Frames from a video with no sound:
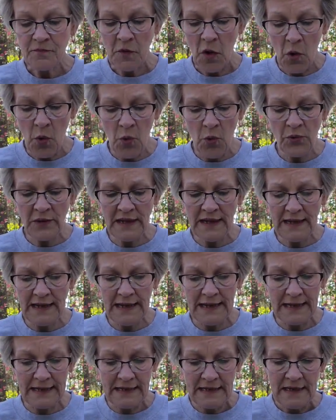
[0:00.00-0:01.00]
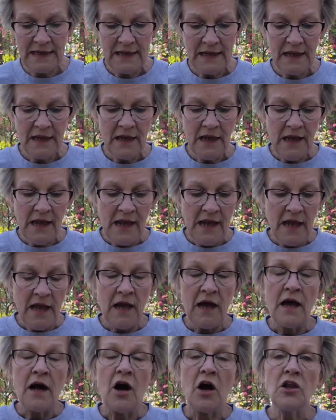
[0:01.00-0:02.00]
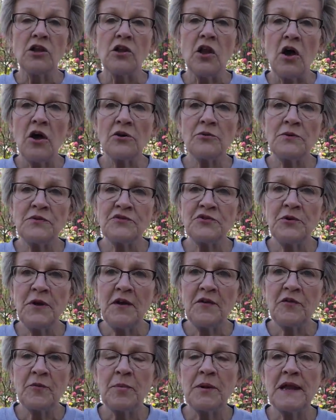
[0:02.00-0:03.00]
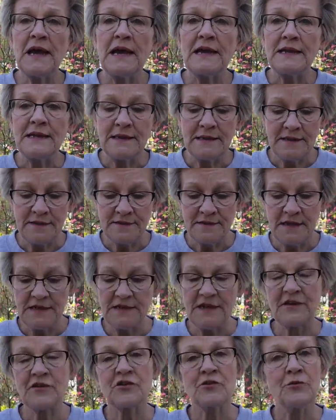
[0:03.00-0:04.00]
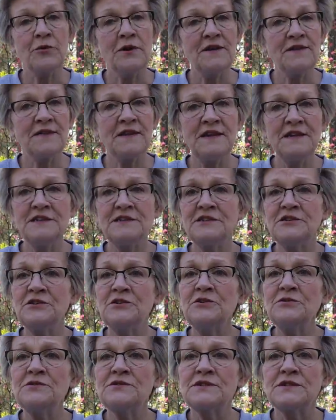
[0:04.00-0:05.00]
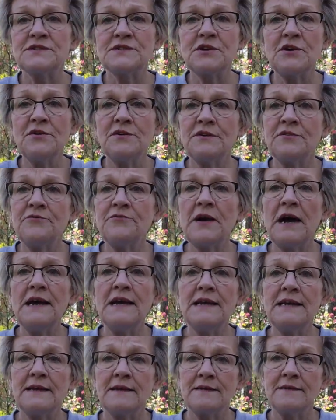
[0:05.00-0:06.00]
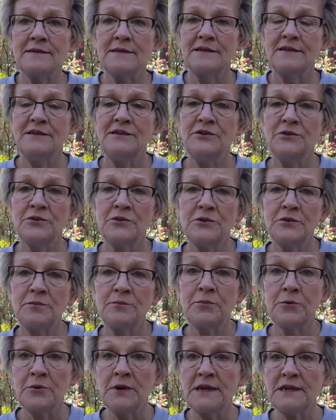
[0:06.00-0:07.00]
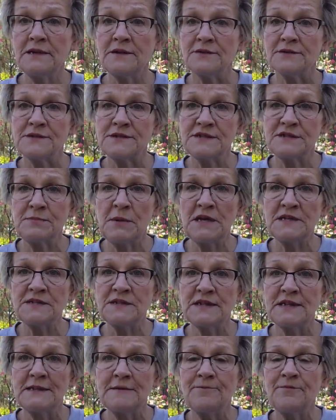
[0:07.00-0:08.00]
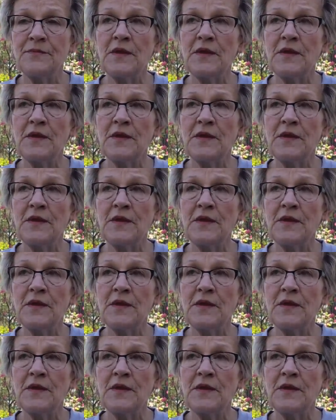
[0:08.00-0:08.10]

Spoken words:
Okay, along with transplanting, the next great thing to do is to start dividing your perennials, especially.